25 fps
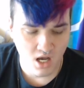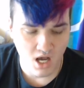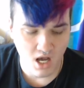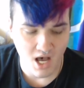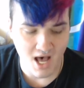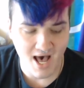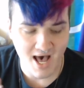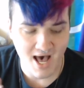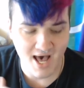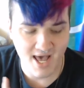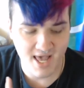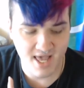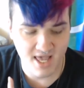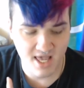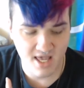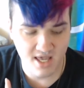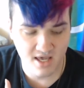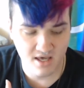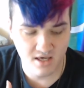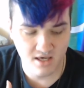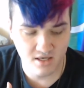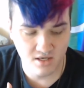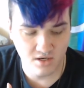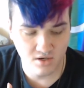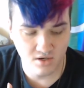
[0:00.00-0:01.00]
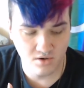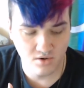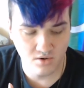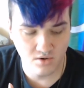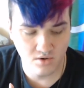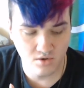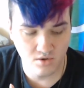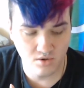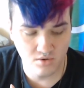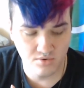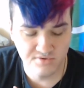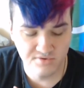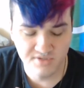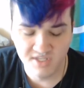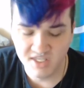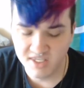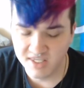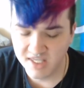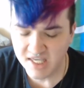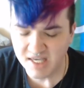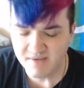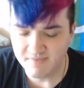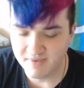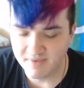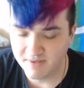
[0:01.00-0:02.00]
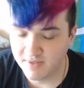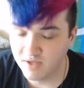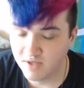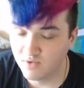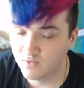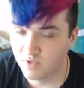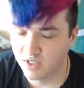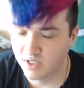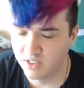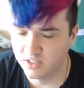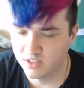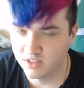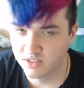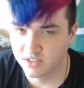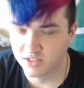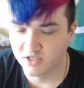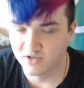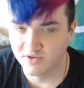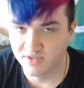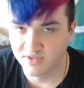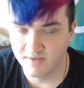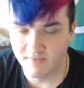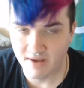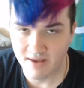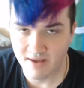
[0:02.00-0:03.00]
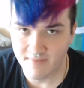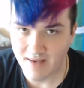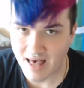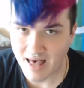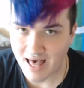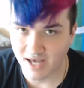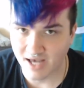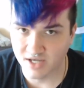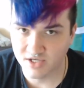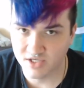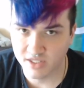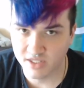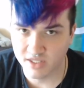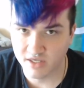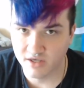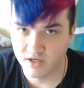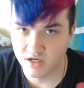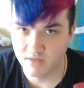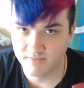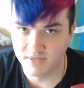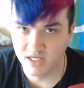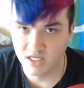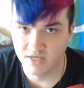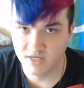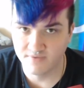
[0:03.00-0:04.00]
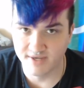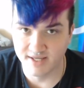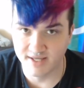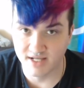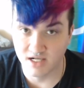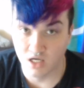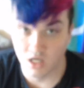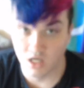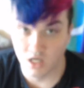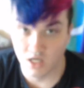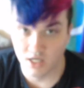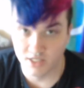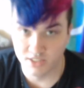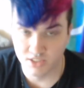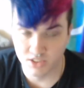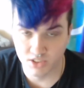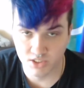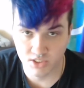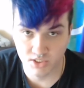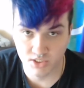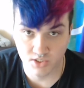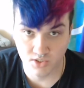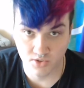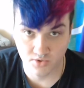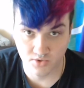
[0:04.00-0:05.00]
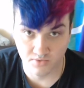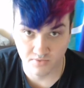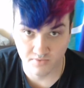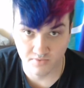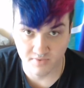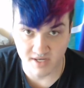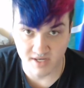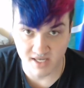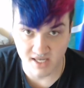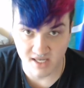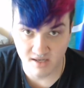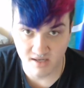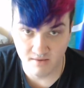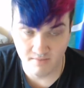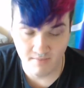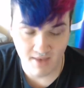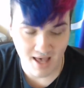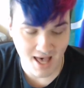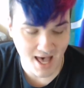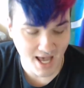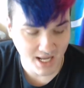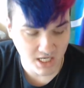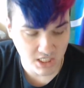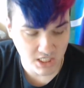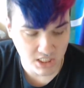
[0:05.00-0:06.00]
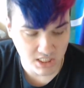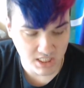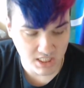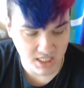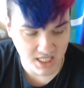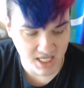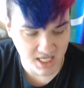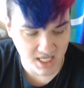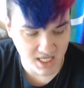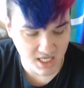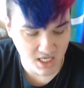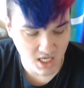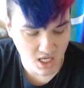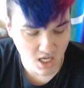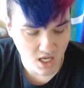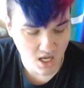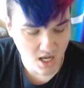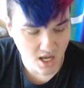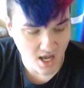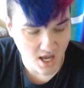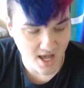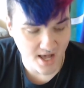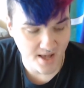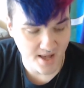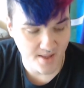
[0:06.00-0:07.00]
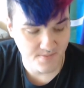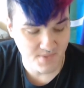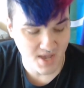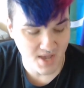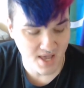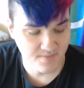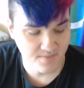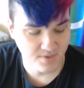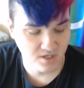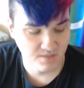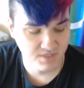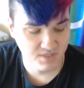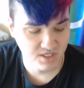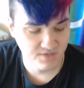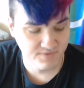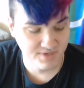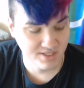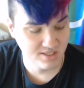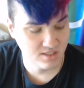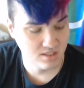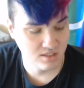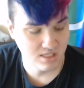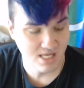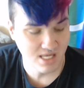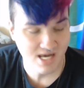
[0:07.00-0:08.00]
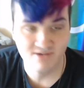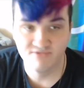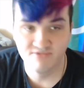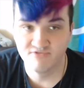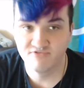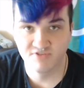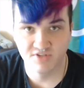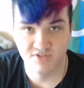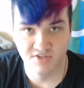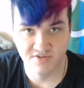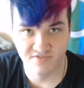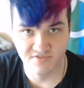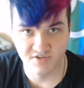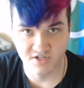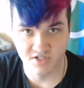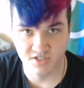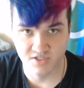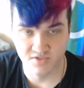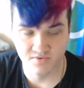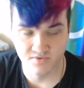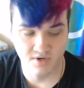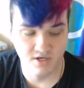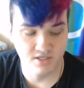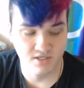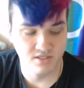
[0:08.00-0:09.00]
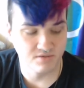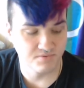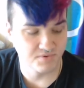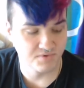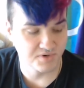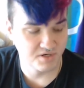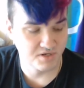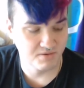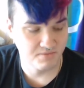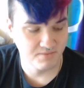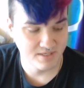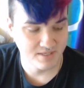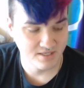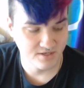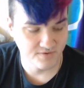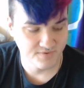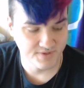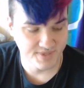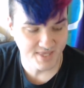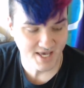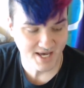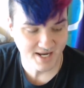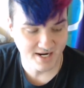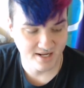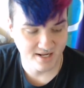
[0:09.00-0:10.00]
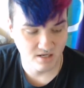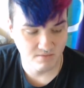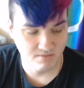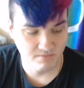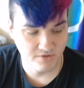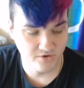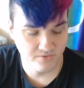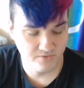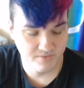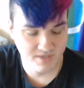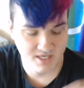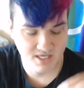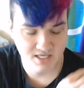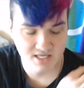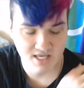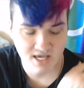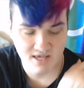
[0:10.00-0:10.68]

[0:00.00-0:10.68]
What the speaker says: I only think maybe 1 or 2 of them I'm actually going to be doing on stream, actually. I'm going to be doing Love for the first one, so we're going to be doing that in a moment.